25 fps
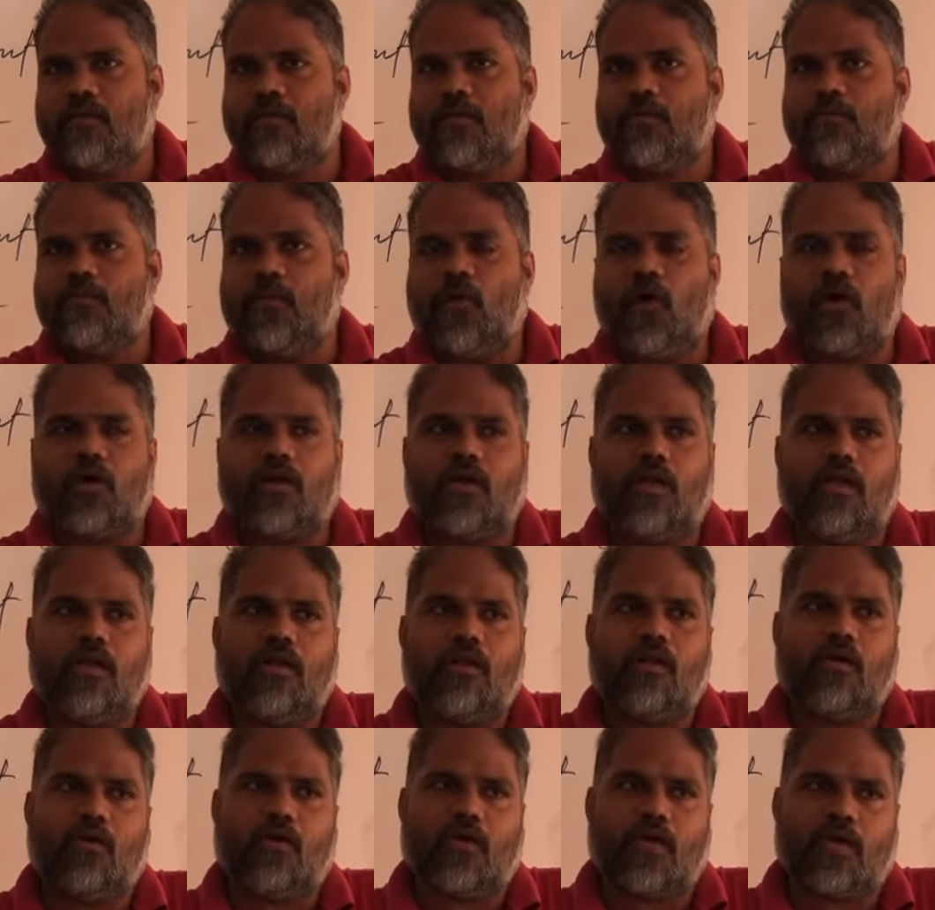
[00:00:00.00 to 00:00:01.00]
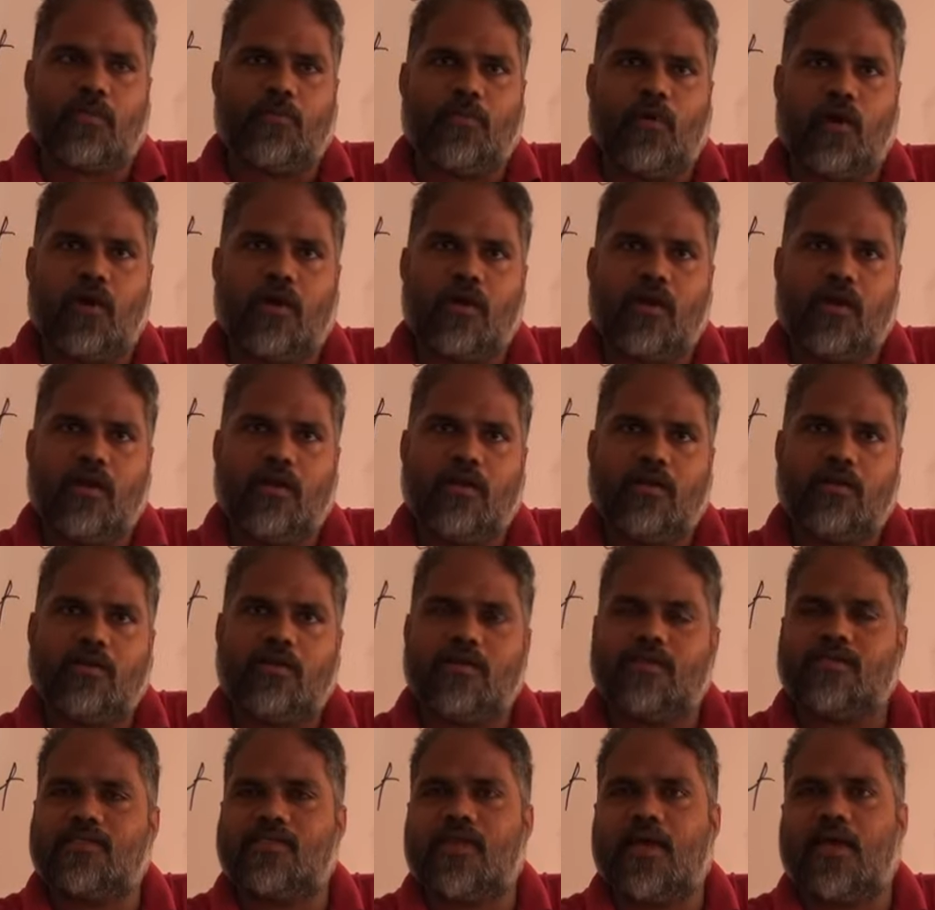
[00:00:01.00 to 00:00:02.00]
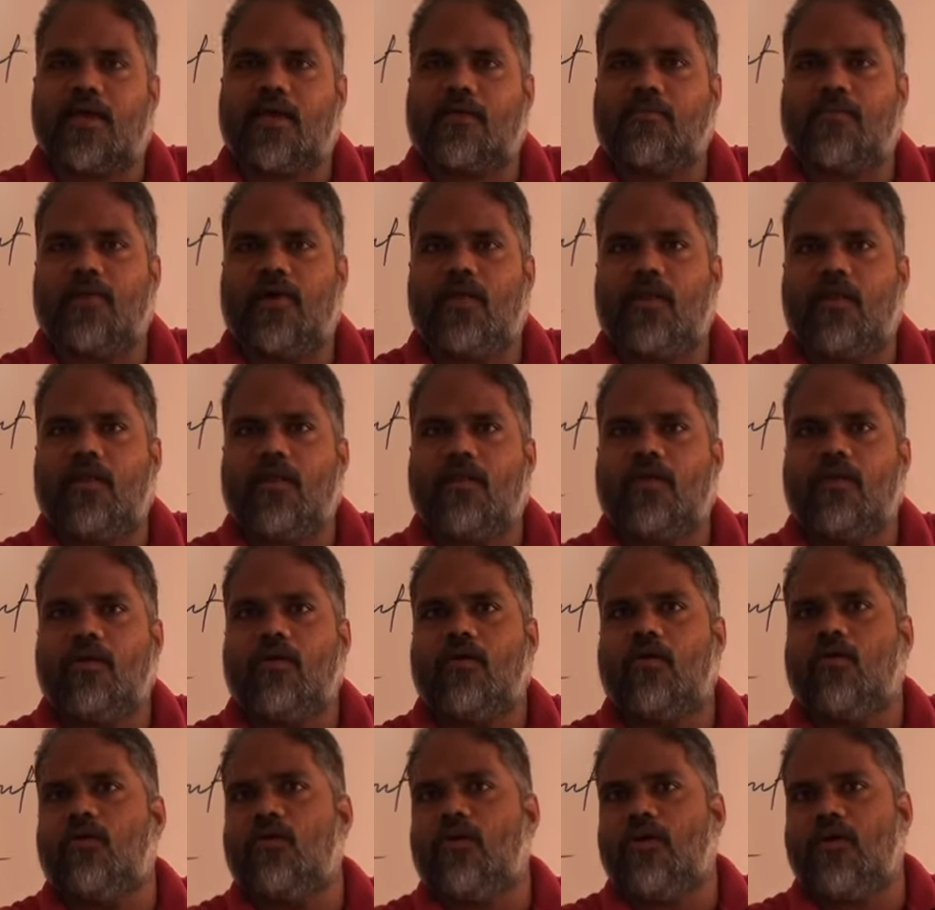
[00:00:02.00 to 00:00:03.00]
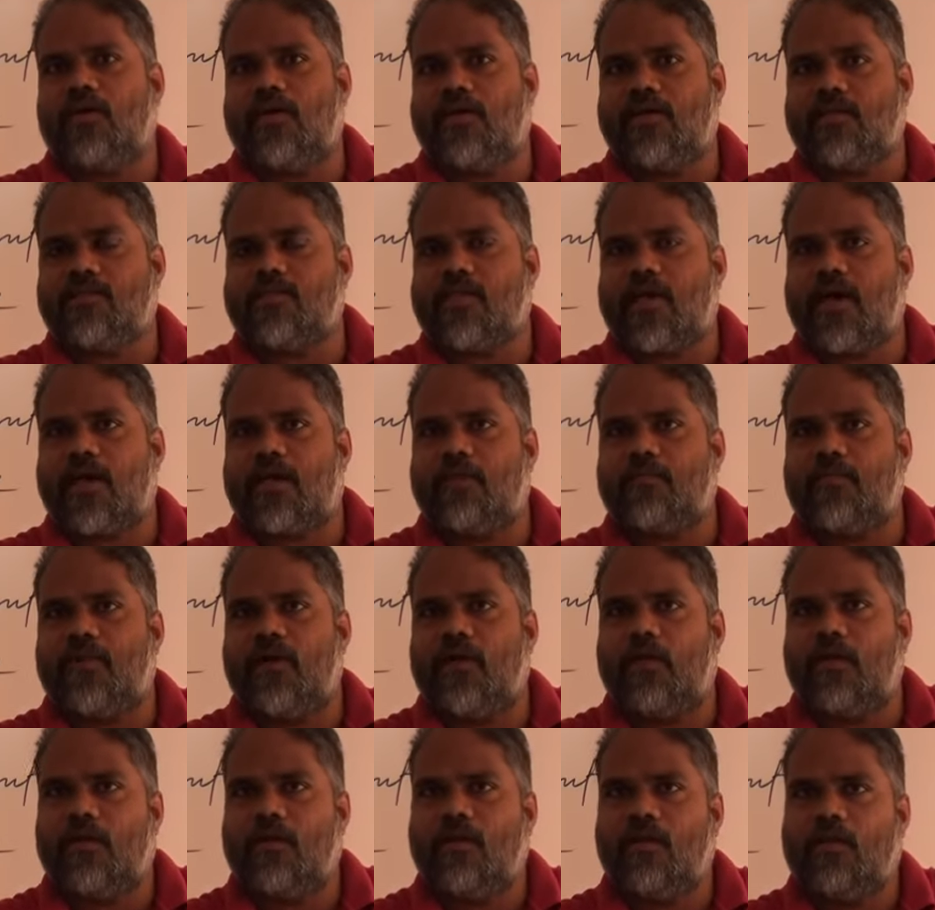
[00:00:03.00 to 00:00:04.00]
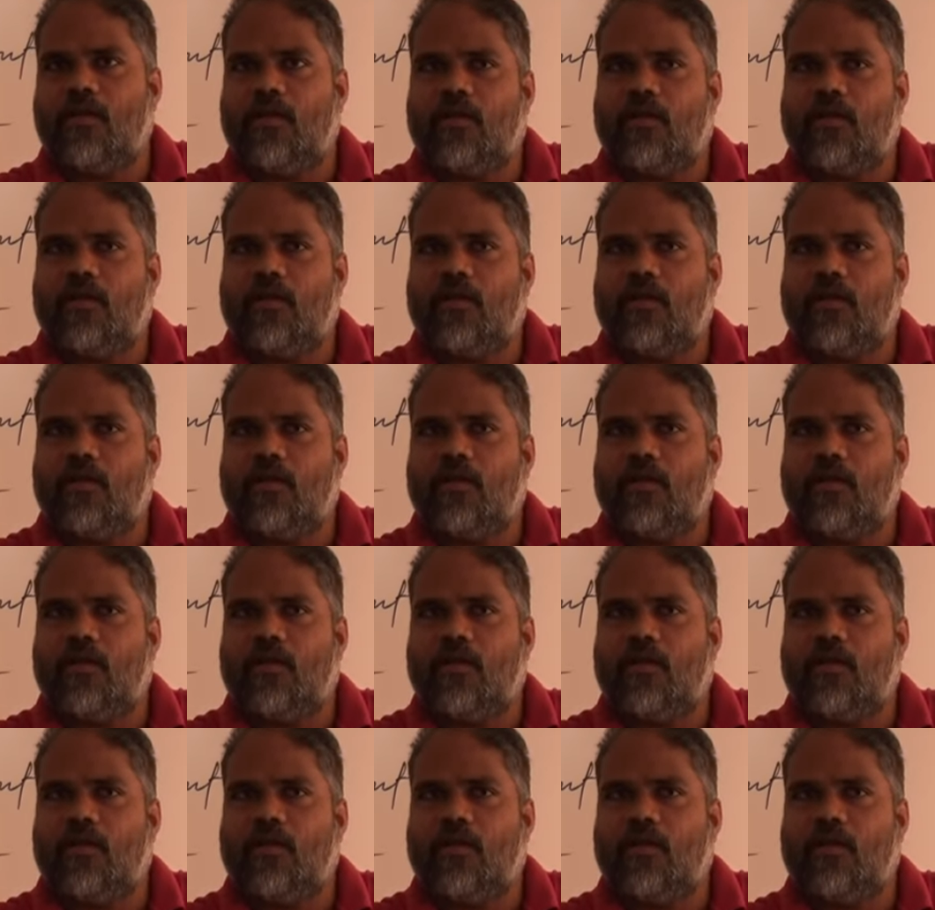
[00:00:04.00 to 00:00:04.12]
moral or immoral, desirable or undesirable,